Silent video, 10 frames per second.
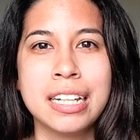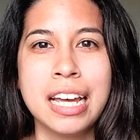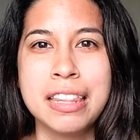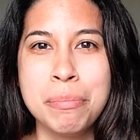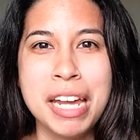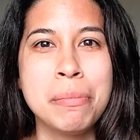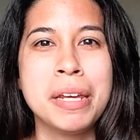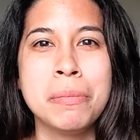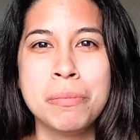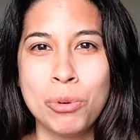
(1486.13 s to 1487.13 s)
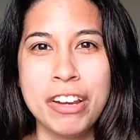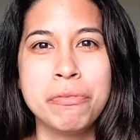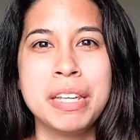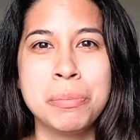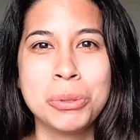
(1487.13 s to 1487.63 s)
and the many brave
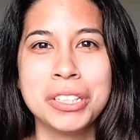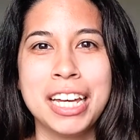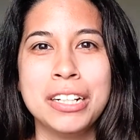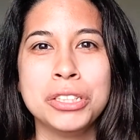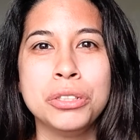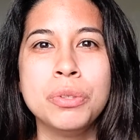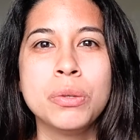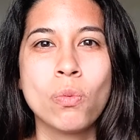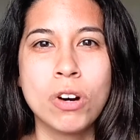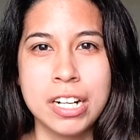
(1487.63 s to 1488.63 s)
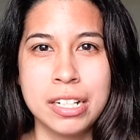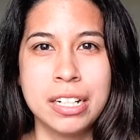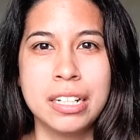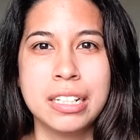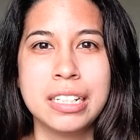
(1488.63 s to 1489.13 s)
people that are doing work